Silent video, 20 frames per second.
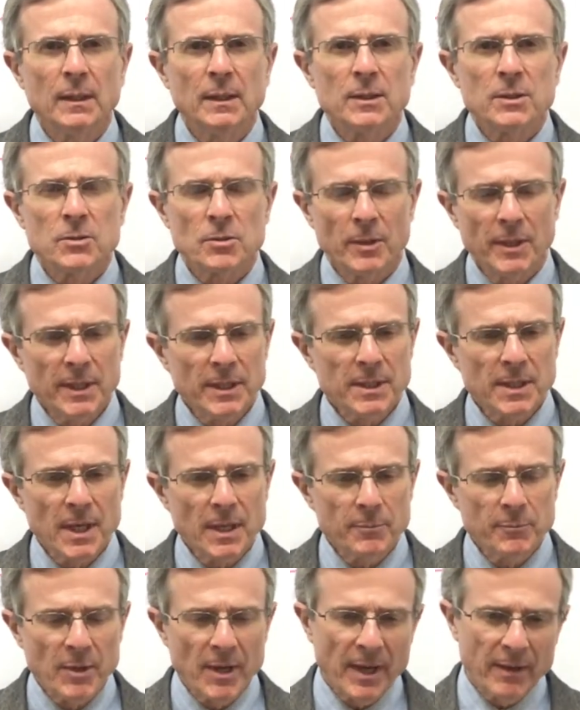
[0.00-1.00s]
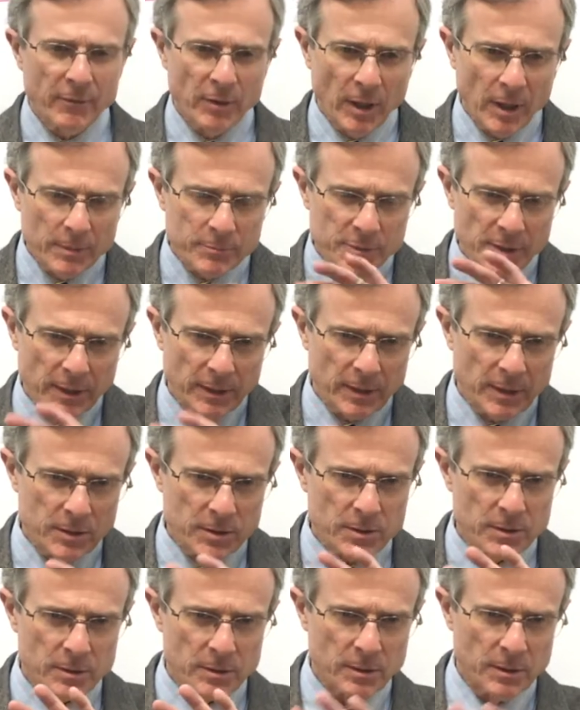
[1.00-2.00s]
So anytime you have an object
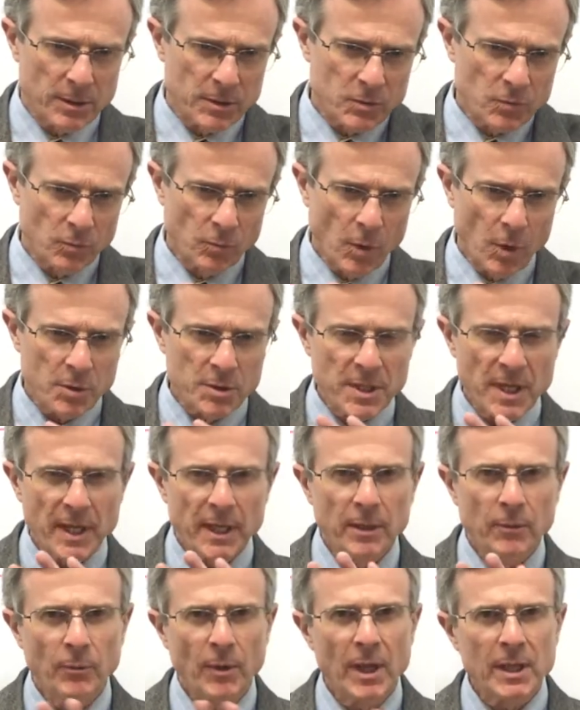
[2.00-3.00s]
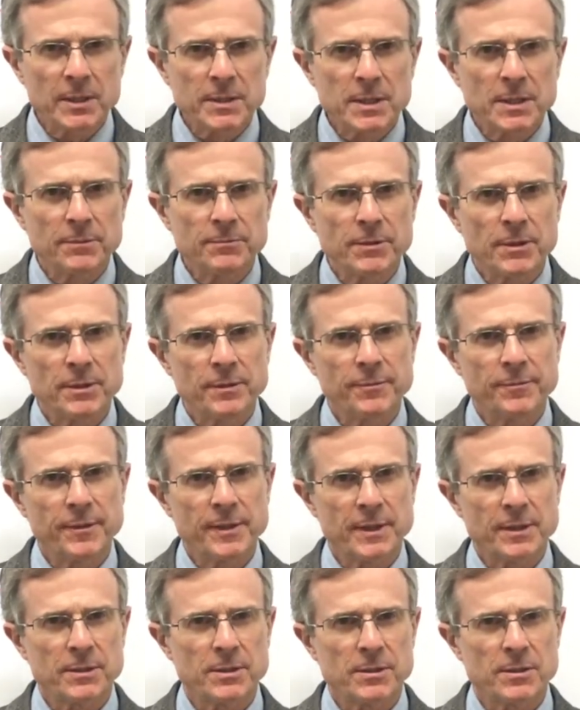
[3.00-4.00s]
that's, that's rotating relative to the
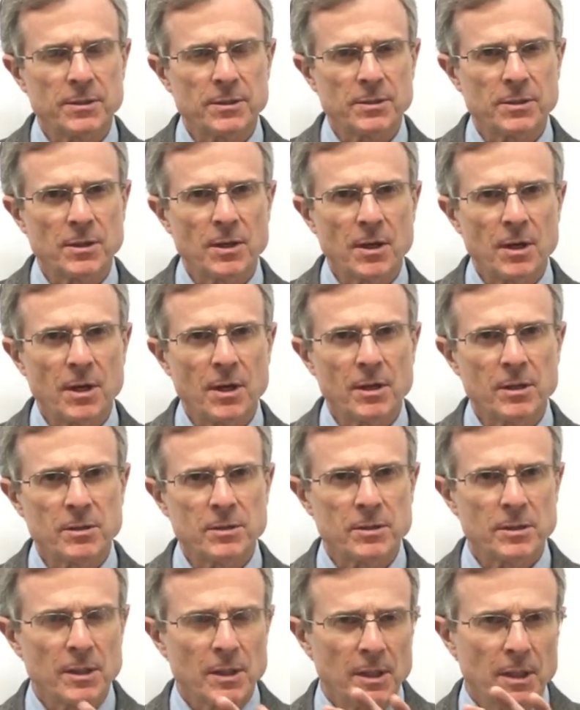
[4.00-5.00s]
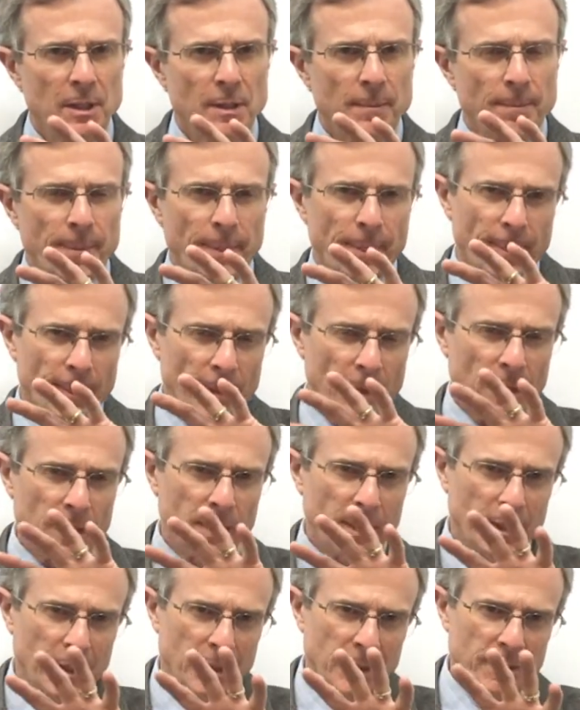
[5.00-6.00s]
fixed stars,
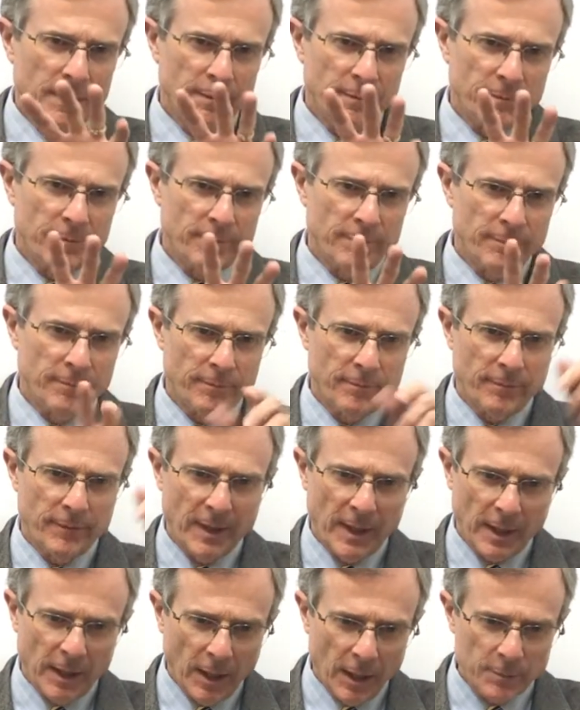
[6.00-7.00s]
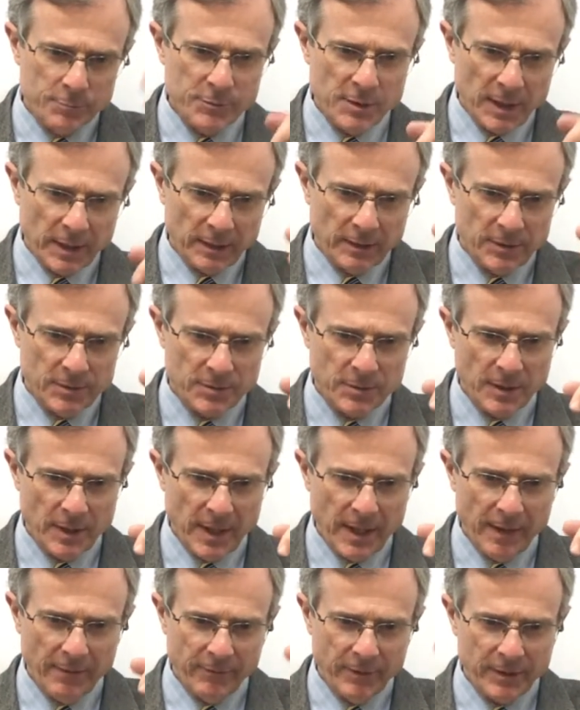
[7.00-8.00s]
uh, that object is going to
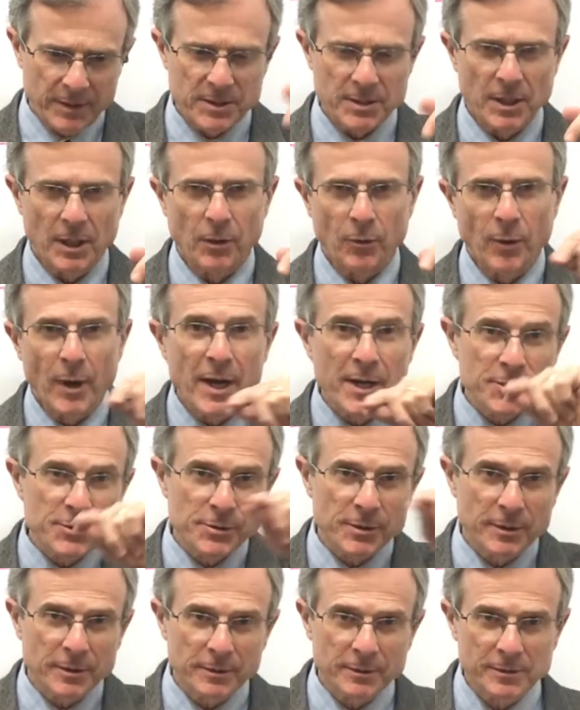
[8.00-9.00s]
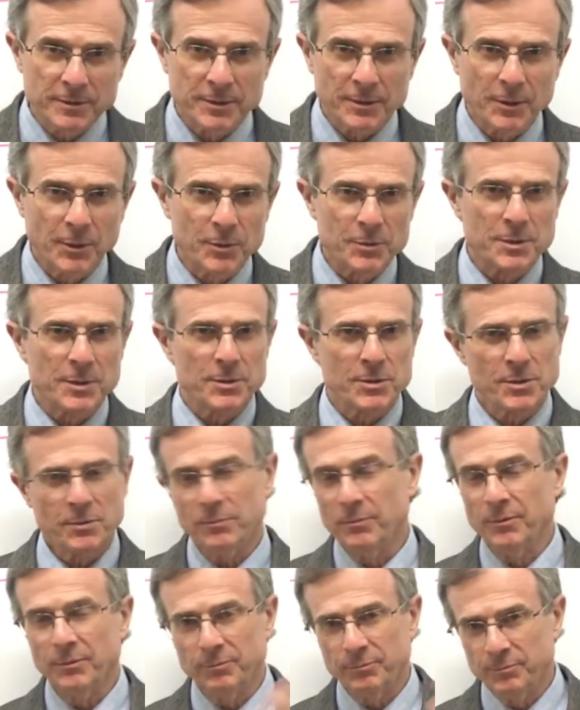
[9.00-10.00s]
have an acceleration as it goes in
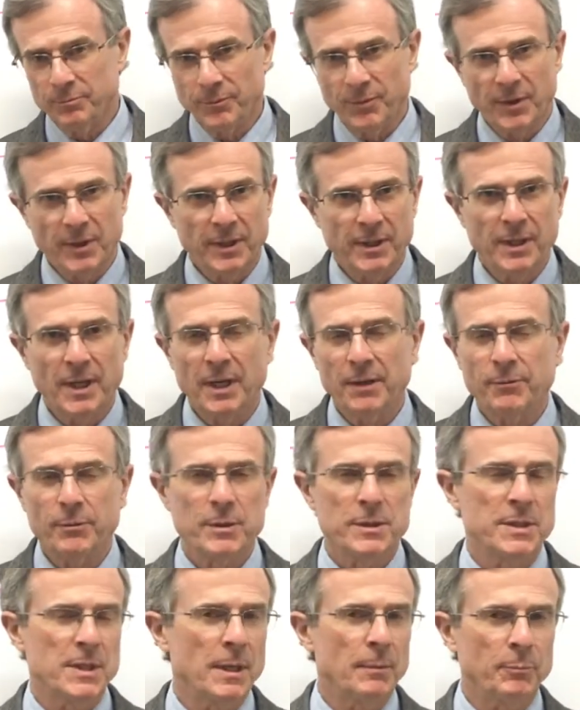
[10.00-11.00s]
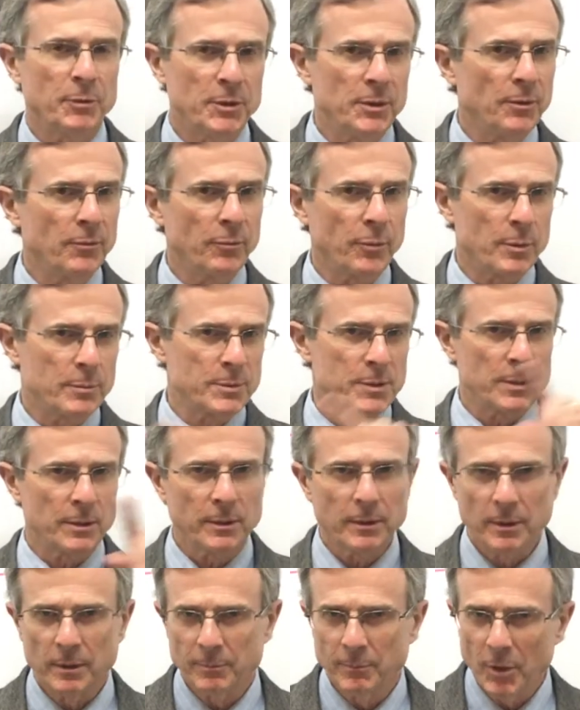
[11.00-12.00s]
a, take for example uniform
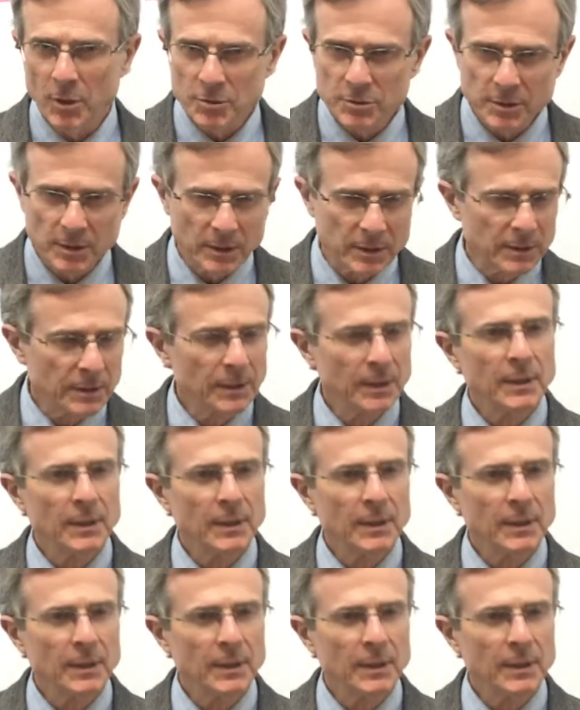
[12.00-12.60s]
circular motion,